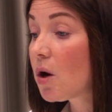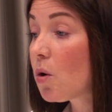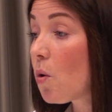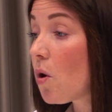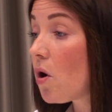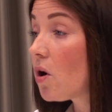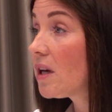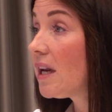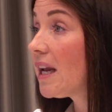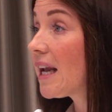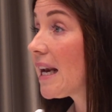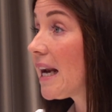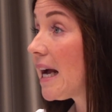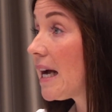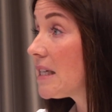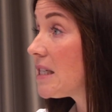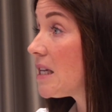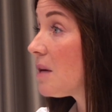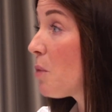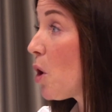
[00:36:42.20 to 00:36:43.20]
go on, you can
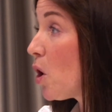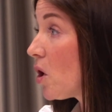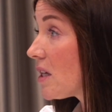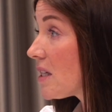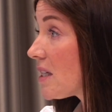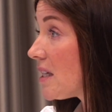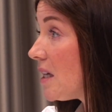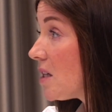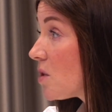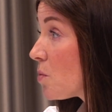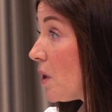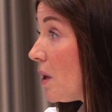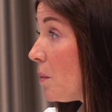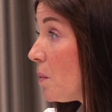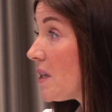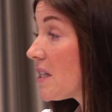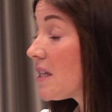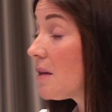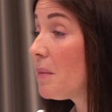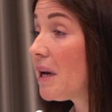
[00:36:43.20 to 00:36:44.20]
add your policies.
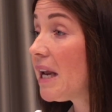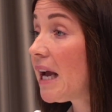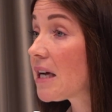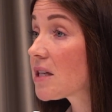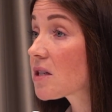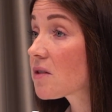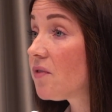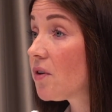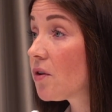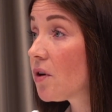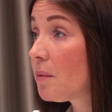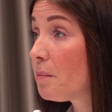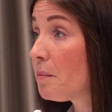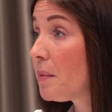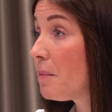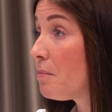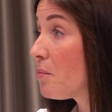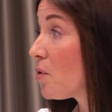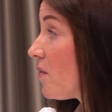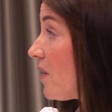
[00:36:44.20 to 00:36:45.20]
We simply ask for a
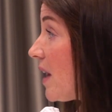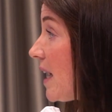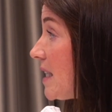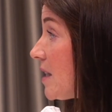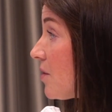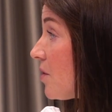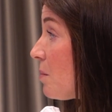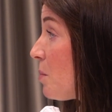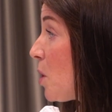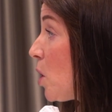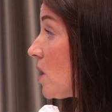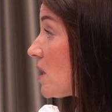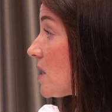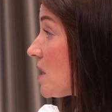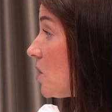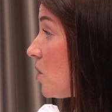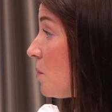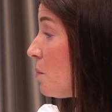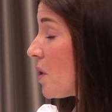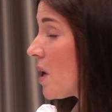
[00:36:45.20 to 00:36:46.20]
provider and a
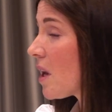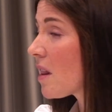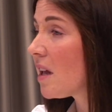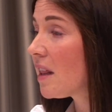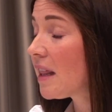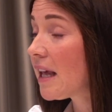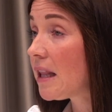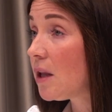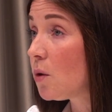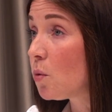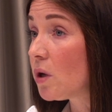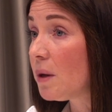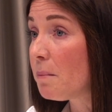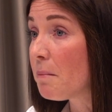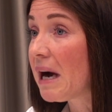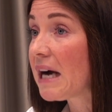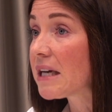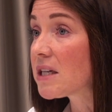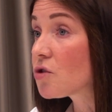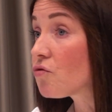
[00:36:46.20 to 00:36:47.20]
policy number. I think they're the only
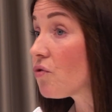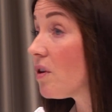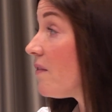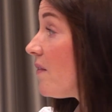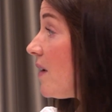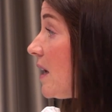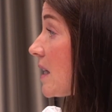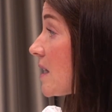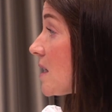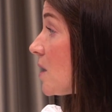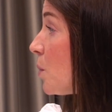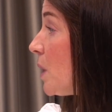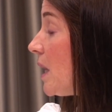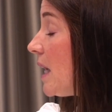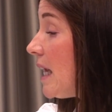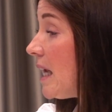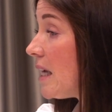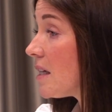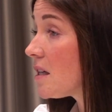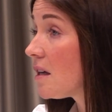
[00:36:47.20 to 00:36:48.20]
mandatory fields that we
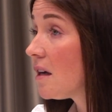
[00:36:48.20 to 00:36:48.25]
need.